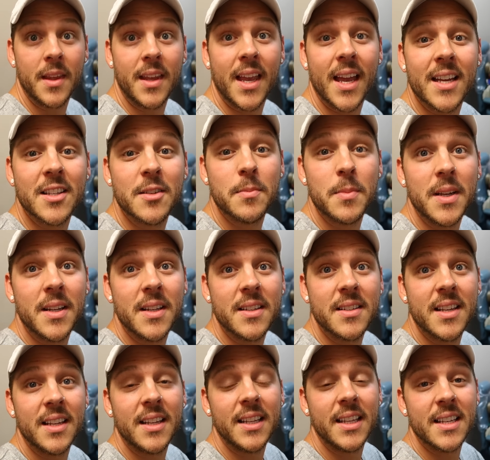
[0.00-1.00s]
Caspian is
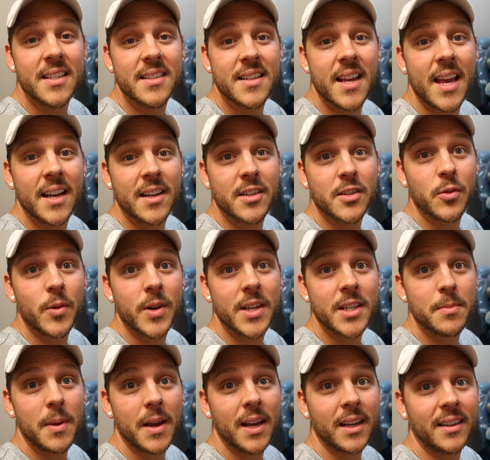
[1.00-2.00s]
getting his
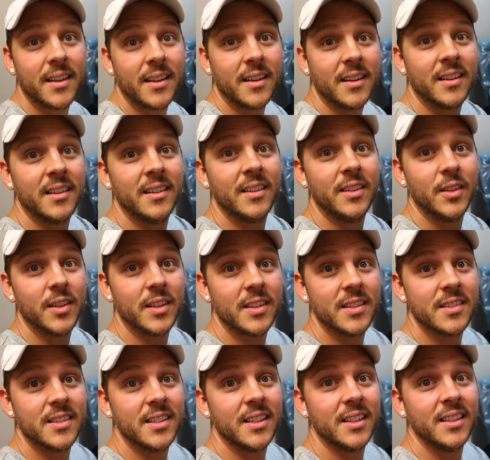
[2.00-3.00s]
x-rays back there. You can
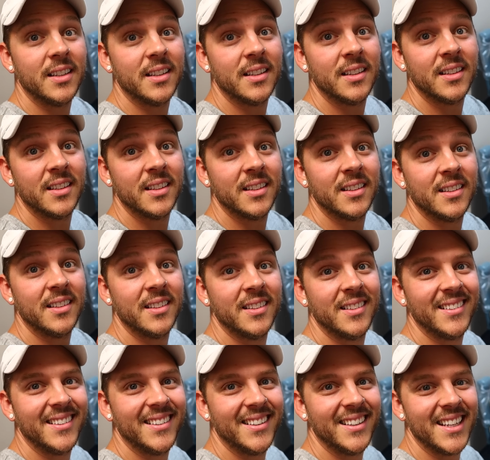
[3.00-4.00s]
see.
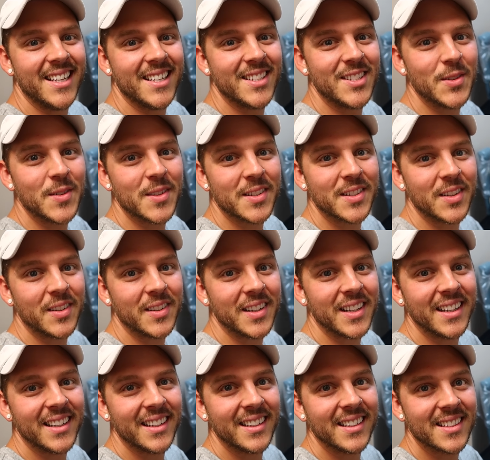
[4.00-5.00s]
He's doing so
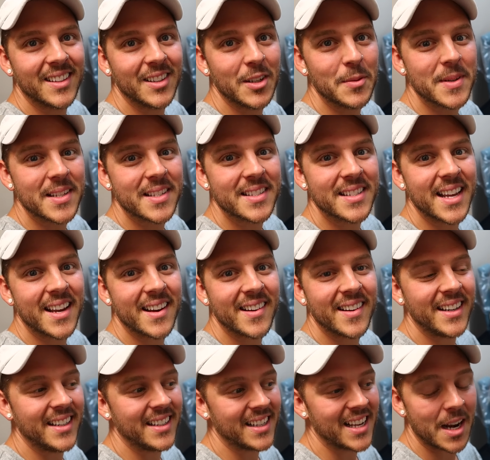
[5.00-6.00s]
good. It's a little bit
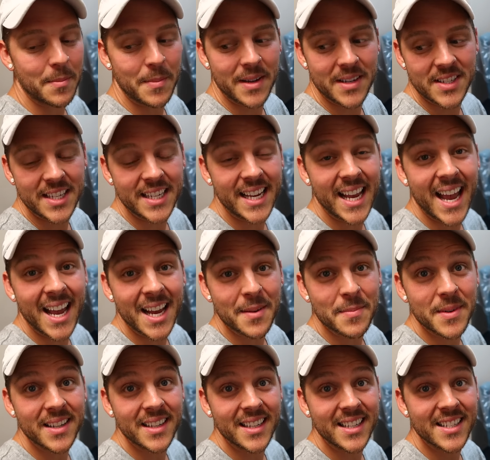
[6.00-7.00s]
scary. It kind of makes you gag,
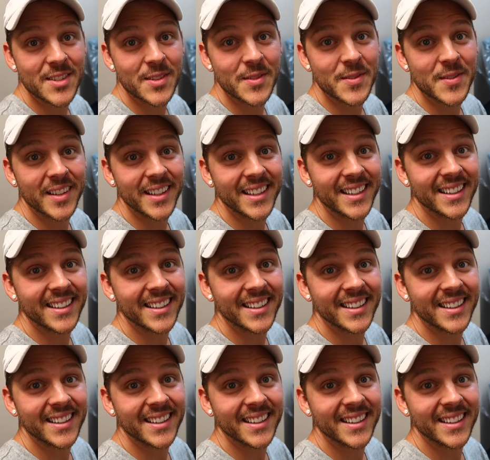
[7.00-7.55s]
but he's doing really